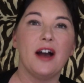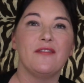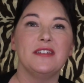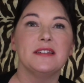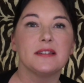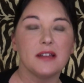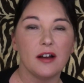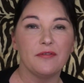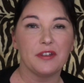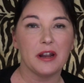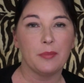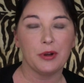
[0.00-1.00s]
of the
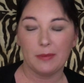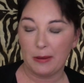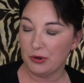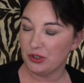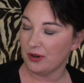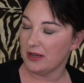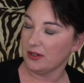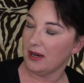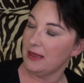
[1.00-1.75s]
stuff that I put in my moisturizer.